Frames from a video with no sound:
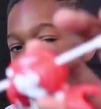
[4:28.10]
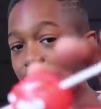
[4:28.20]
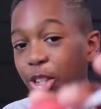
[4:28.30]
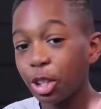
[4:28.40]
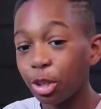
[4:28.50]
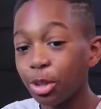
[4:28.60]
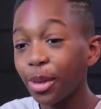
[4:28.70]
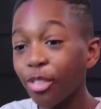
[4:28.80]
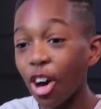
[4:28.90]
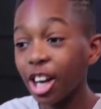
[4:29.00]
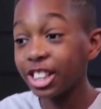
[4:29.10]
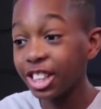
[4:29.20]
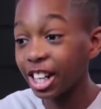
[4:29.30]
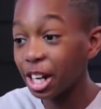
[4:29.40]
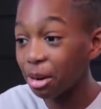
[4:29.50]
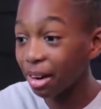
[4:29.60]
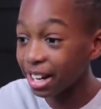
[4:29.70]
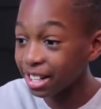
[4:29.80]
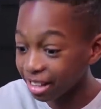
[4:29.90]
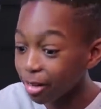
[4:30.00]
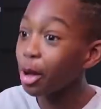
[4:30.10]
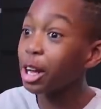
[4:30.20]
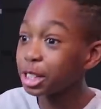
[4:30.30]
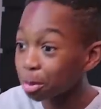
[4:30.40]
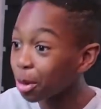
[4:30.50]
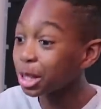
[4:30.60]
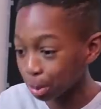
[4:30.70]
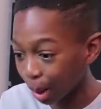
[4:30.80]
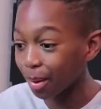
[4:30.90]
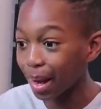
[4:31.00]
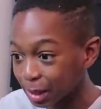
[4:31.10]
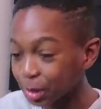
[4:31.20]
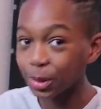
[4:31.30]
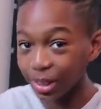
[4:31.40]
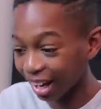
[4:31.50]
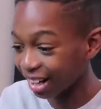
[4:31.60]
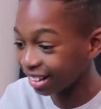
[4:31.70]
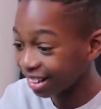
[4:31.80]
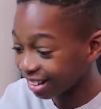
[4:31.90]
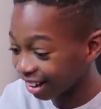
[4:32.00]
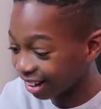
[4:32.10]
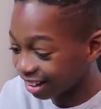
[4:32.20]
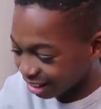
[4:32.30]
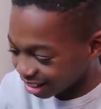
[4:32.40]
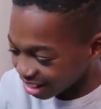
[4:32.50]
you have to do, you've got to generate as much power as you can. Like,